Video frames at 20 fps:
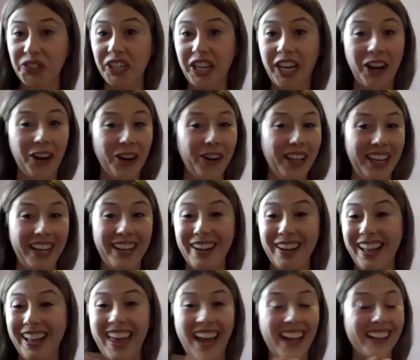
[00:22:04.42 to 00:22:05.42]
security
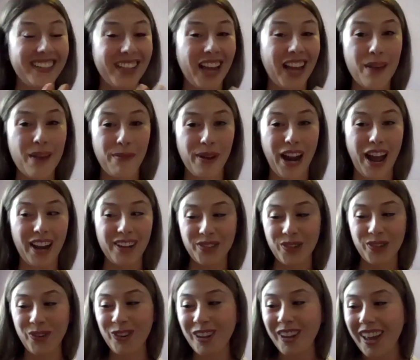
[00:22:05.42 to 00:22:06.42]
at that time in high
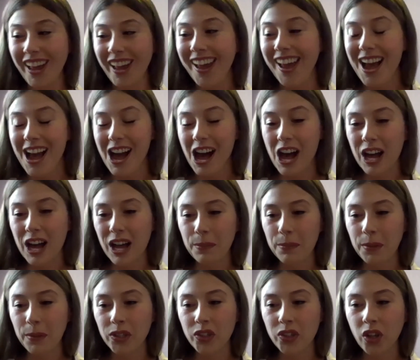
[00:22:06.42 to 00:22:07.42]
school.
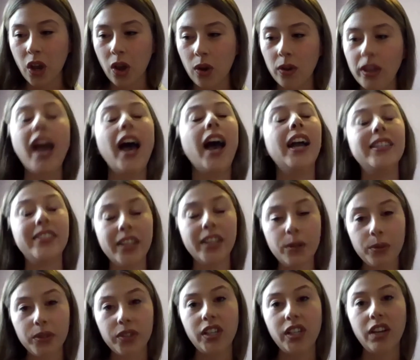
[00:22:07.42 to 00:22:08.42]
So yeah, I
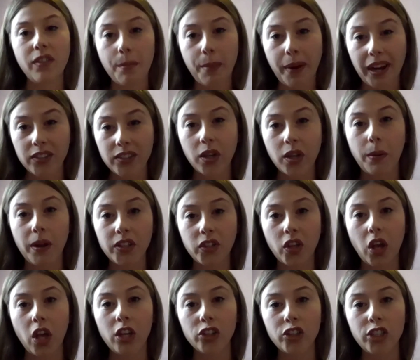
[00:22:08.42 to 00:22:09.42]
did receive a basketball
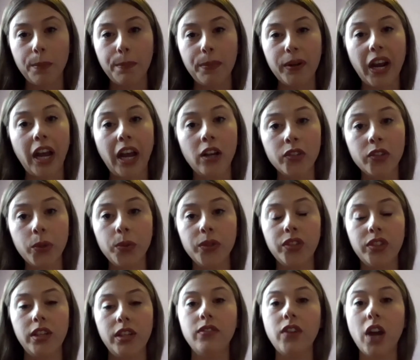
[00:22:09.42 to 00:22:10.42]
scholarship, but I also
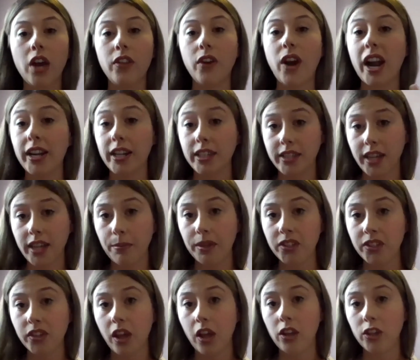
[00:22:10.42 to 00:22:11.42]
received other academic
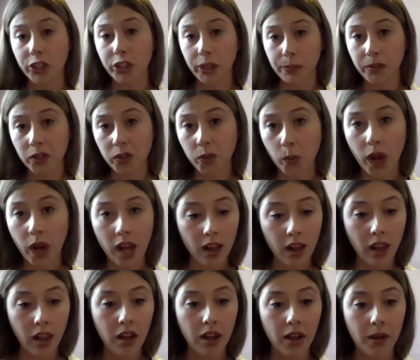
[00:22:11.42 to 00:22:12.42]
scholarships as
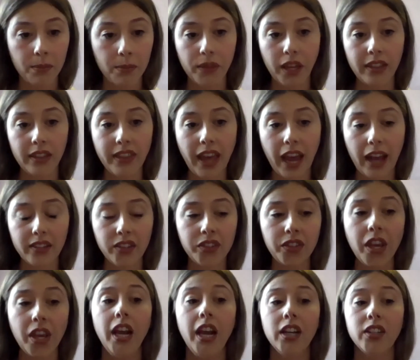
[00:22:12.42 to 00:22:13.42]
well. And
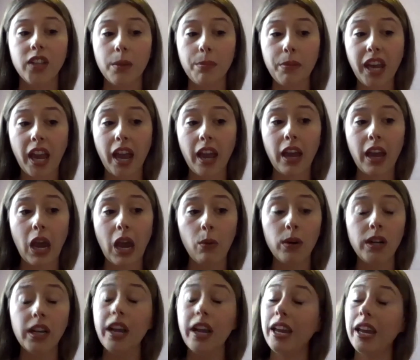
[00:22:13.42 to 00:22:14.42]
that's something I
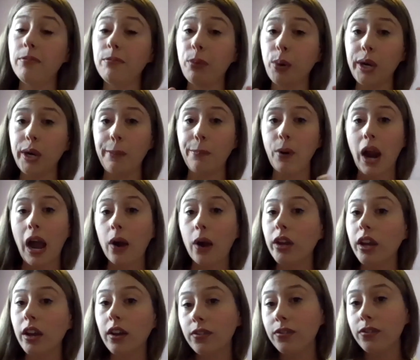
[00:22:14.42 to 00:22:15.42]
am pretty proud
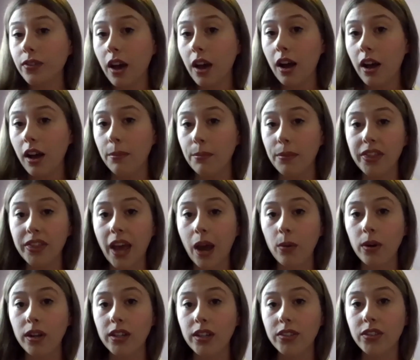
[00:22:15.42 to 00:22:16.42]
of, and
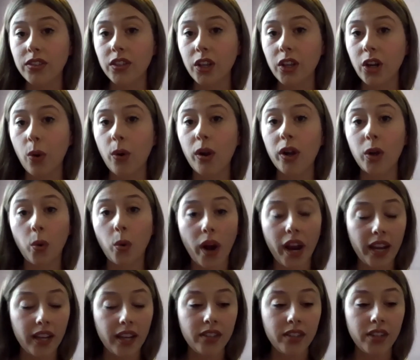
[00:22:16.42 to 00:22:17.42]
that was, you know, a
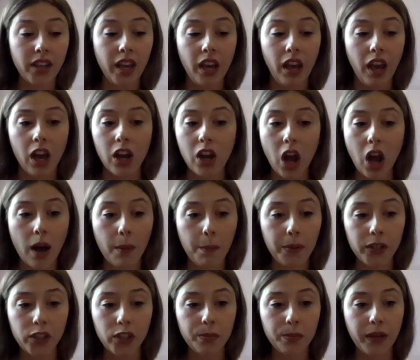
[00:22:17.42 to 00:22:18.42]
great
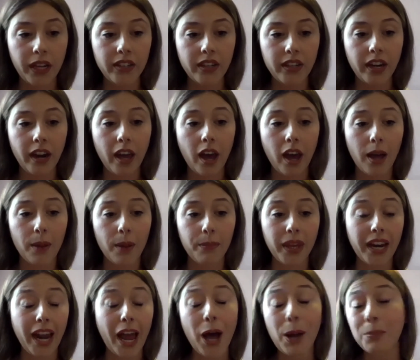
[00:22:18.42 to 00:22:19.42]
accomplishment, and
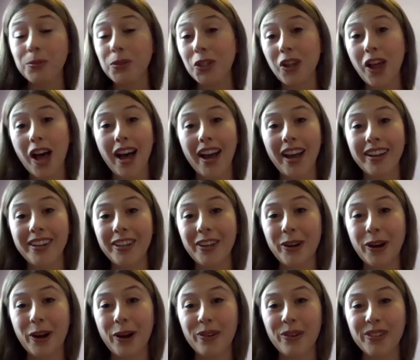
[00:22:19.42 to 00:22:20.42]
it helped a lot,
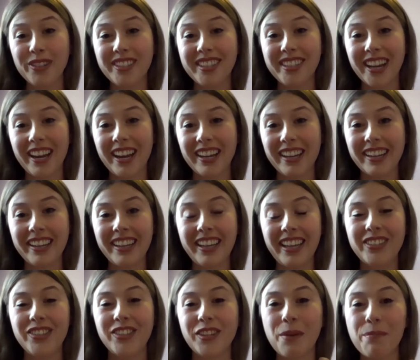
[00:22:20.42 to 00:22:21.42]
you know, to
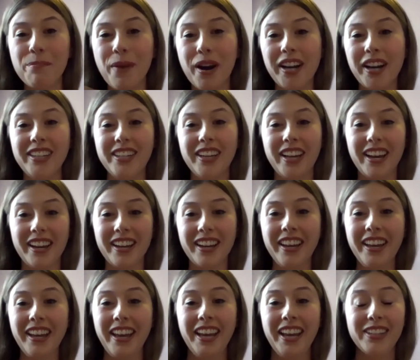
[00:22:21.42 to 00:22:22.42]
get some money to
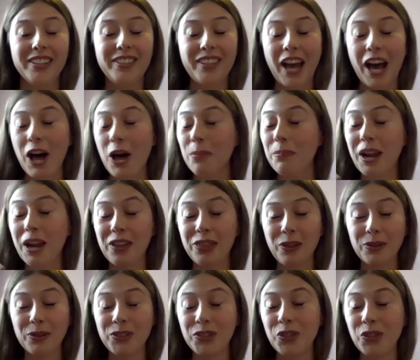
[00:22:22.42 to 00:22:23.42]
help me on
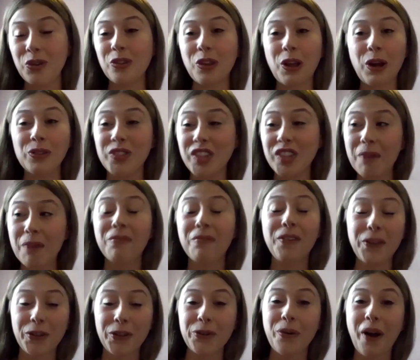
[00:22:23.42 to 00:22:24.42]
those student loans that I'm
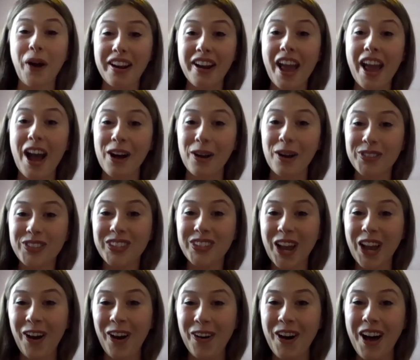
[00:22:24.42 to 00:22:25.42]
feeling right now.
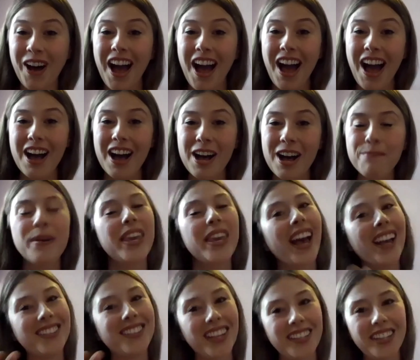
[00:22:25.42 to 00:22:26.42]
So, but
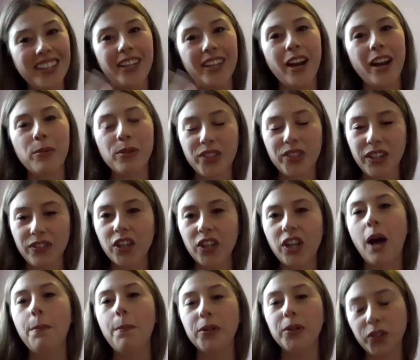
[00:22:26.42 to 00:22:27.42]
yes, I did. I received a
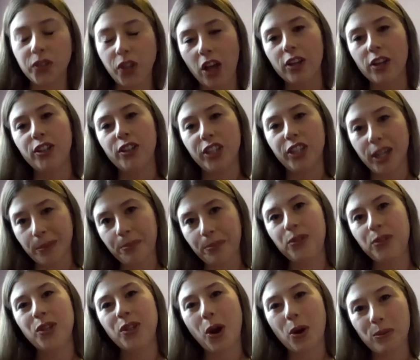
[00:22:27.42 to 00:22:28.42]
couple
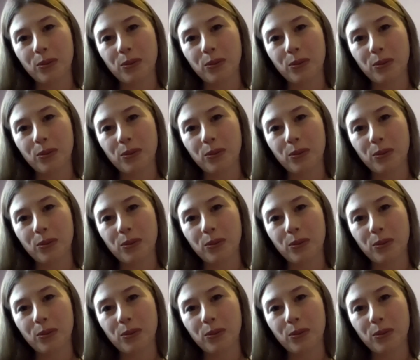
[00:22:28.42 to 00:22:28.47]
scholarships.